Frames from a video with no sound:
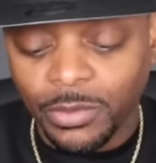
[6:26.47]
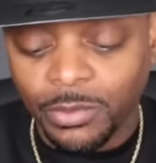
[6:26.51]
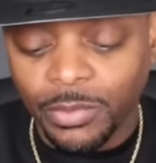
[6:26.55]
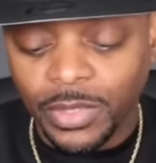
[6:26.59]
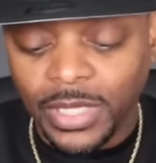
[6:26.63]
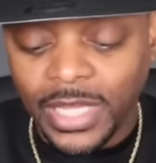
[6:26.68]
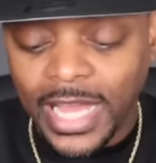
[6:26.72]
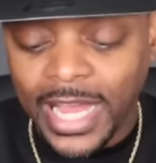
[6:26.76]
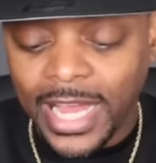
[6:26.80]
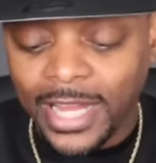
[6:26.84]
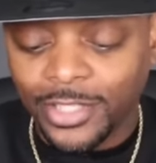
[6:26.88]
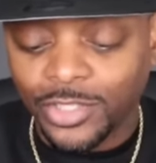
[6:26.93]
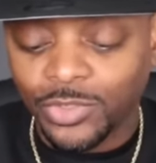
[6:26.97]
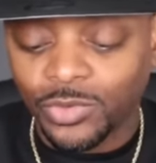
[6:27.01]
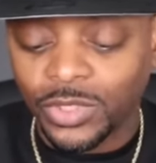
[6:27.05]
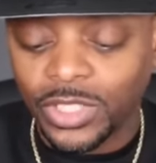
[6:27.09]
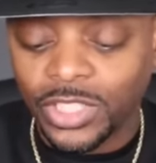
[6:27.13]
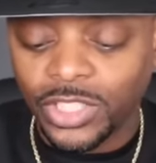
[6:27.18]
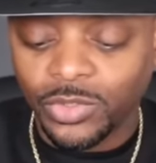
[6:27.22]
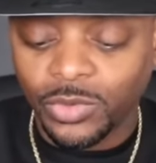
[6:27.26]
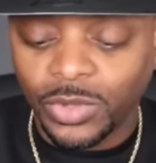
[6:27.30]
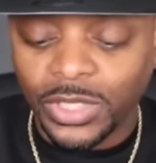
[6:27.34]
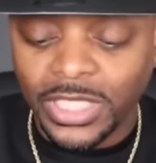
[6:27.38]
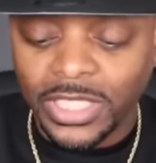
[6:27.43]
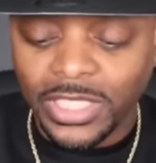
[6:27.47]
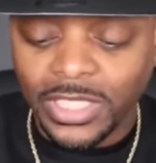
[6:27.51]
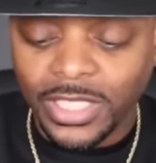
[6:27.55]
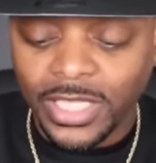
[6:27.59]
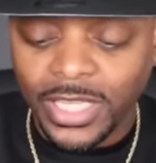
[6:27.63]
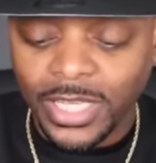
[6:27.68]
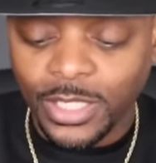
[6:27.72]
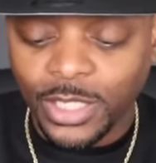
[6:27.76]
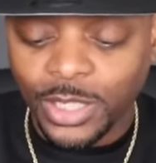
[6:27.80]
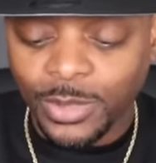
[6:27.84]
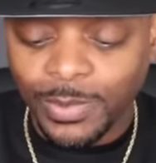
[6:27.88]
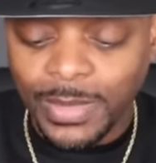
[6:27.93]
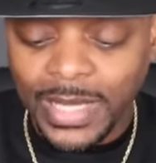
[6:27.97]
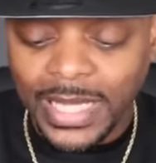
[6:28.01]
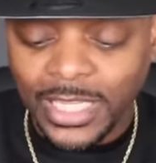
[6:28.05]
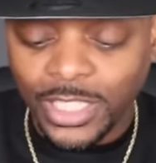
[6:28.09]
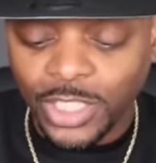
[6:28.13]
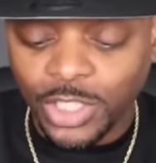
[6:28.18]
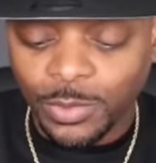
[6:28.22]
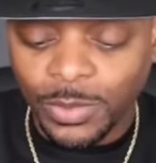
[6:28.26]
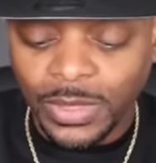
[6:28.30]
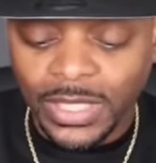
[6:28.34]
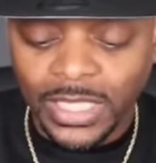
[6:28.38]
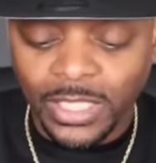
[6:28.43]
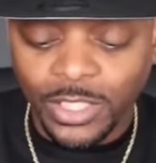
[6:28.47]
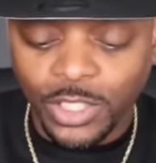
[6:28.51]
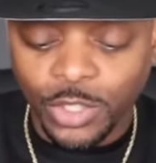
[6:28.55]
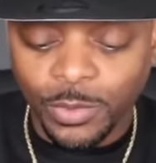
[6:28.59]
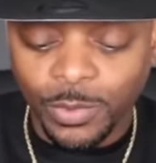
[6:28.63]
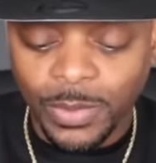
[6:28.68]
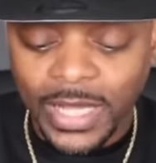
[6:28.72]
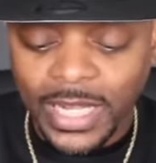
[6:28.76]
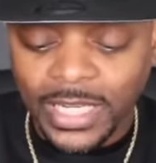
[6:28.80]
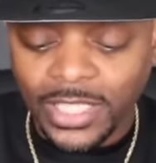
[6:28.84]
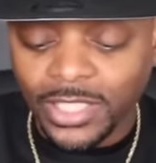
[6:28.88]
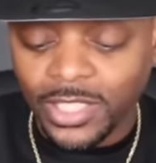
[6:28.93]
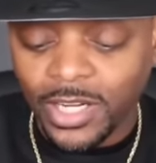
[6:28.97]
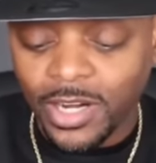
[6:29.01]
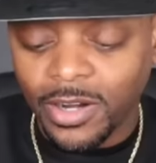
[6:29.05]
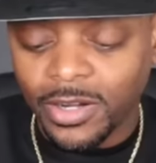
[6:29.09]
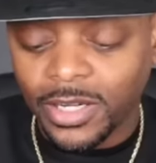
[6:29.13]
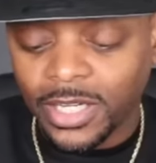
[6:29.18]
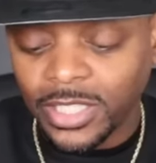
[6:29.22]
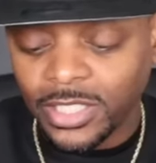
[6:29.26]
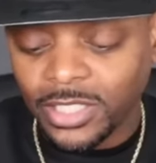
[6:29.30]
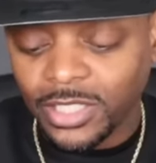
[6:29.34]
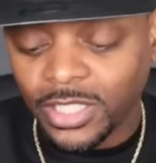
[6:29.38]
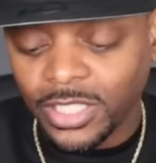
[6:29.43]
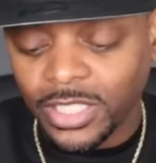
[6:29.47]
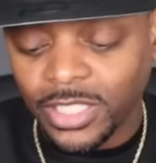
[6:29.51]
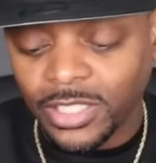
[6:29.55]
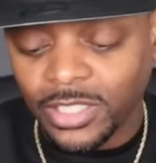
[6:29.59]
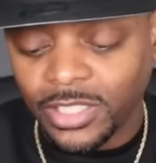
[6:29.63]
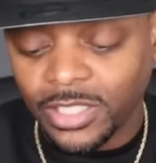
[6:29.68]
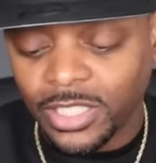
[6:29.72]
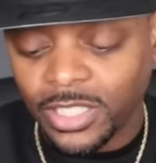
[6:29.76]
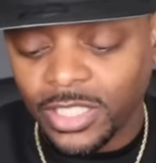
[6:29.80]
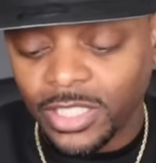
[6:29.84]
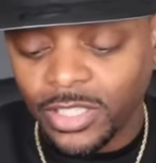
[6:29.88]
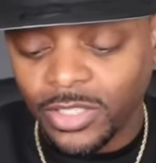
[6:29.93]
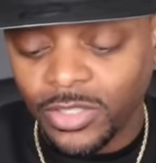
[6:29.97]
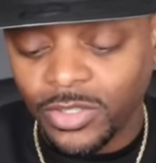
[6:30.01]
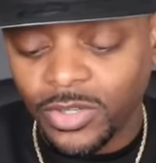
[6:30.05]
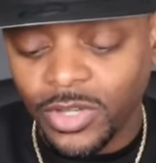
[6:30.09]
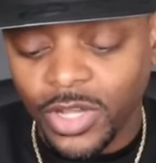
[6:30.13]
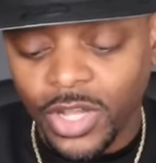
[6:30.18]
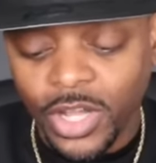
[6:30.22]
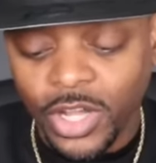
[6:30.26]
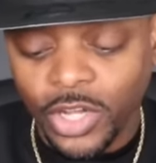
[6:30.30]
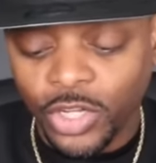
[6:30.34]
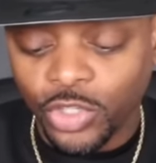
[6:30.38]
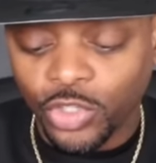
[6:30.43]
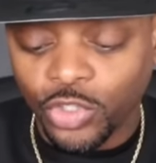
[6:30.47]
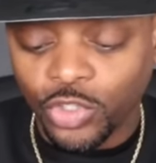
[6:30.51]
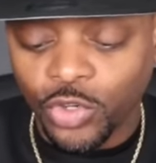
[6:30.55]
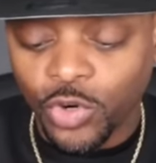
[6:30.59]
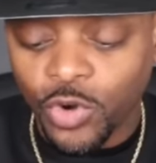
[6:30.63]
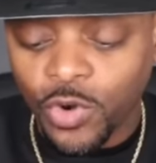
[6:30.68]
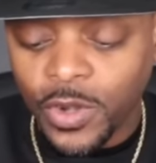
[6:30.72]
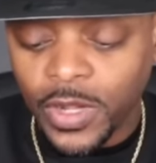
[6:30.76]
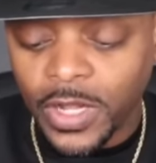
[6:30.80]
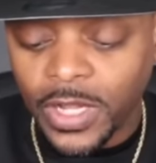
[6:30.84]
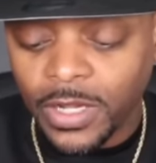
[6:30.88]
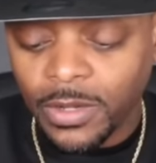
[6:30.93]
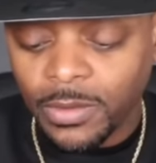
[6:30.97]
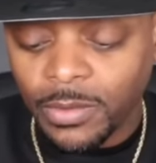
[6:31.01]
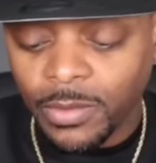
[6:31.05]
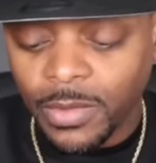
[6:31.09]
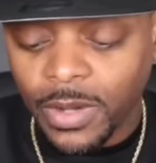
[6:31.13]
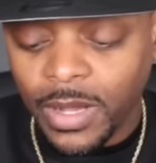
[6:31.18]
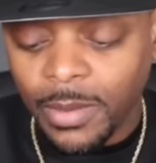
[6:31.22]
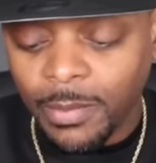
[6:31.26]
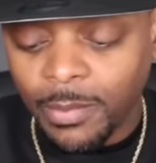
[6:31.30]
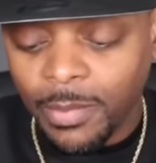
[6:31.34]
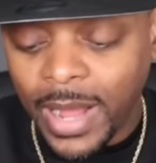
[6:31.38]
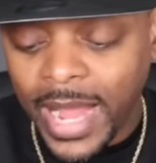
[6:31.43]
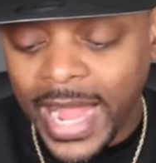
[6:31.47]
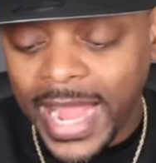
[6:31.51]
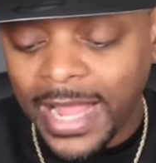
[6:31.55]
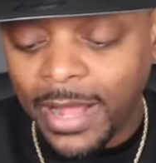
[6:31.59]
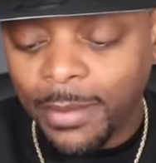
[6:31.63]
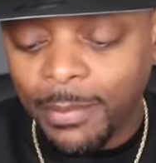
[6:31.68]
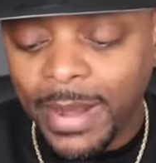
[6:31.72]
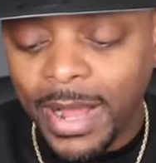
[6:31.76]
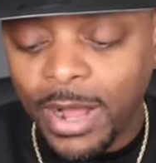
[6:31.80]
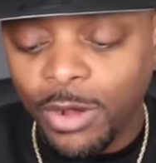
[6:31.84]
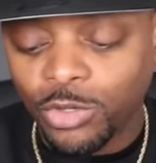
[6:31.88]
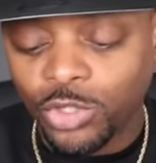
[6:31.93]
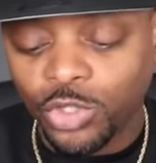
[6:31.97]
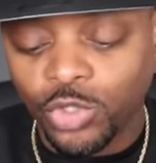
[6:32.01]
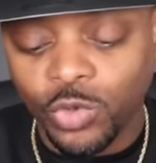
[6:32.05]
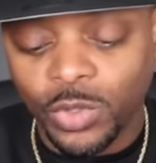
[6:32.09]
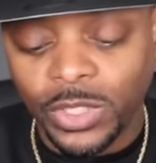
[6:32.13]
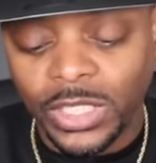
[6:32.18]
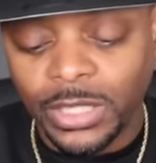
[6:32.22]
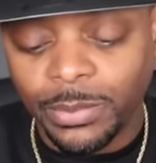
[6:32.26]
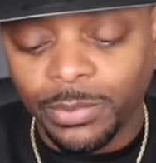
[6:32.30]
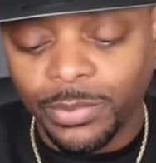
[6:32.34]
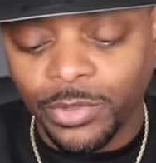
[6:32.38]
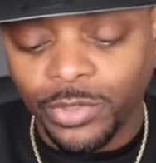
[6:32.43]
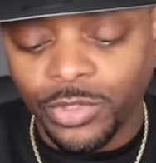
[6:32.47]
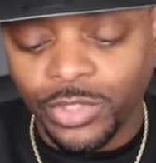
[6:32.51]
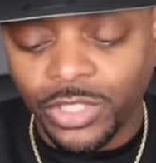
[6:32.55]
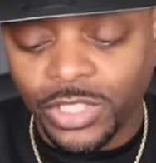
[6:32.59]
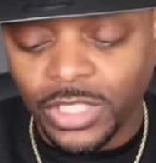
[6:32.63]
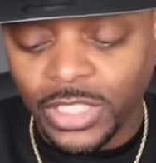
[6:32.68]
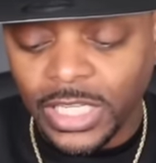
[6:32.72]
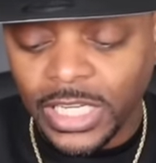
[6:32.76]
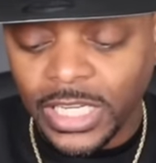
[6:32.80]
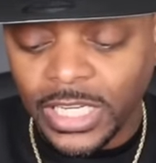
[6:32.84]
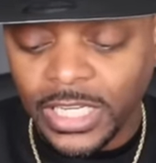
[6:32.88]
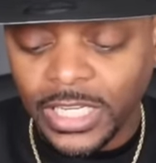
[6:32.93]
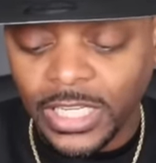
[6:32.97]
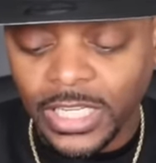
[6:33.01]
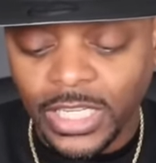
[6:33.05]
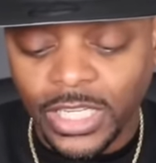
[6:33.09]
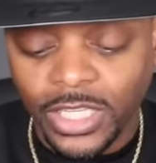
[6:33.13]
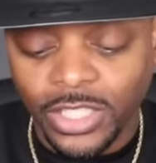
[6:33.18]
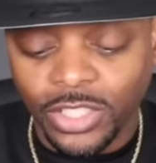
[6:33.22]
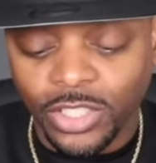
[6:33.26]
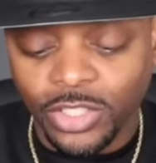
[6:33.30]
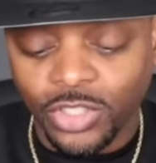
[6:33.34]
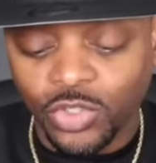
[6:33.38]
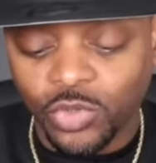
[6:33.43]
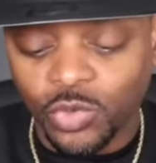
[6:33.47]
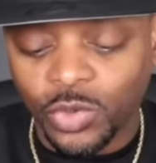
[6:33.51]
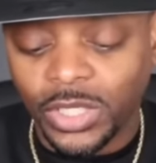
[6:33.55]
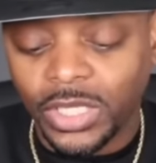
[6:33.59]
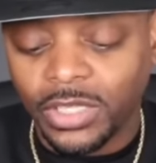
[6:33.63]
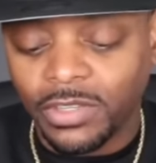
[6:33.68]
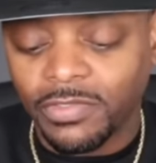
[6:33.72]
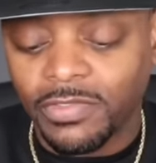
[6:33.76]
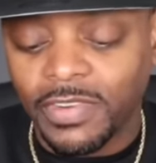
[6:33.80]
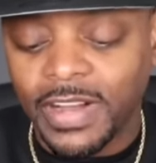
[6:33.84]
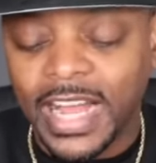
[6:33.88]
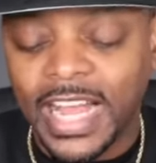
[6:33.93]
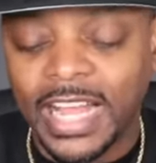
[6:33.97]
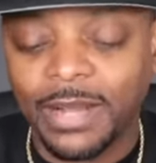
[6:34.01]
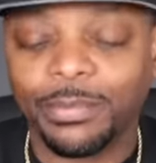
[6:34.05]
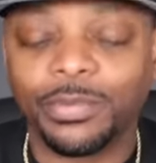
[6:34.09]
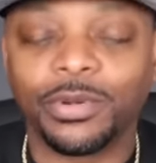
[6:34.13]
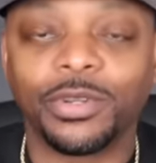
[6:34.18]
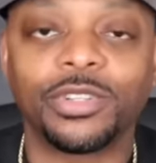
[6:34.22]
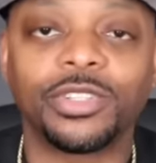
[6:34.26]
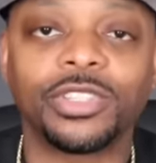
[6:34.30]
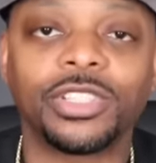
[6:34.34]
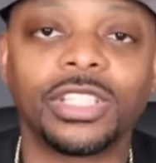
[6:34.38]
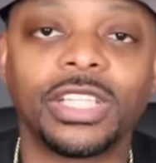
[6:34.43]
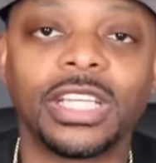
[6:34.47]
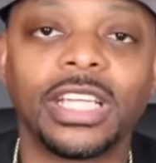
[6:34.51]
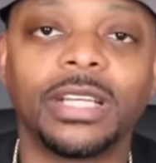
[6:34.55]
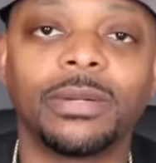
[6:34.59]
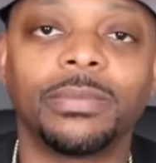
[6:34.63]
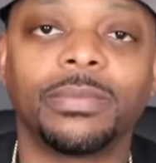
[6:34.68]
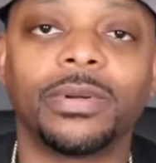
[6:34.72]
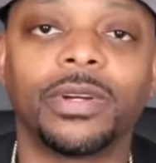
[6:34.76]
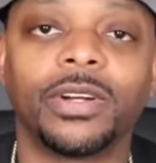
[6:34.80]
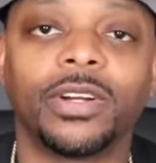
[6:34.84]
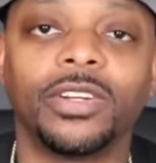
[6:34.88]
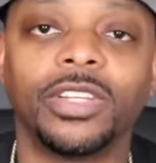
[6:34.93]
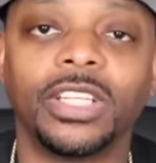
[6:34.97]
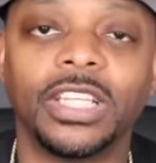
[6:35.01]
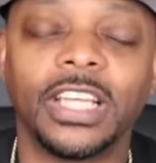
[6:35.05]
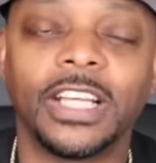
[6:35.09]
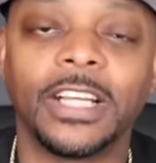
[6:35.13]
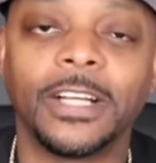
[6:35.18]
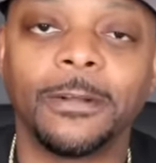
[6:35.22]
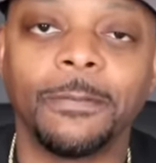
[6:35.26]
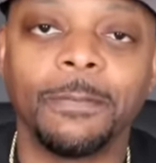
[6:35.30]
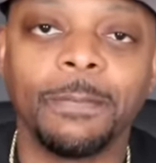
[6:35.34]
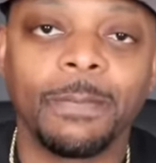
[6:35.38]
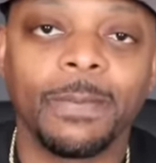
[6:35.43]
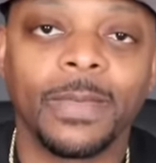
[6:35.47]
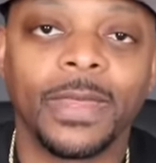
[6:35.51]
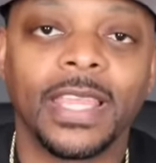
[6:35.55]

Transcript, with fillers: Beyond 2026, management expects earnings to continue growing by about 20% to 25% per year.